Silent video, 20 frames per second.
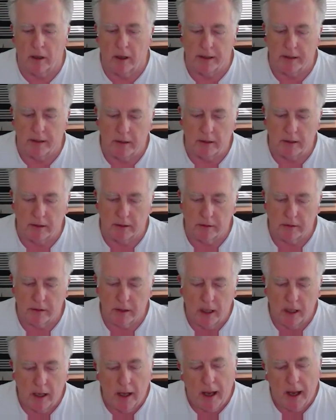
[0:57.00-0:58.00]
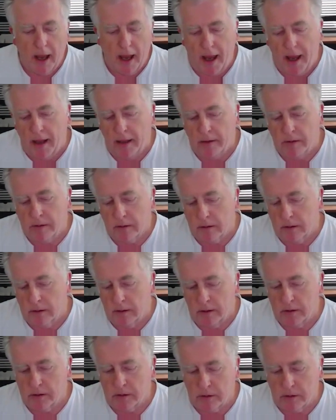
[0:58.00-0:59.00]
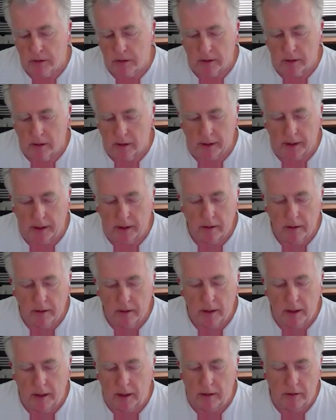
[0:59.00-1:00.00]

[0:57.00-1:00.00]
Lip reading: your ideas. And certainly,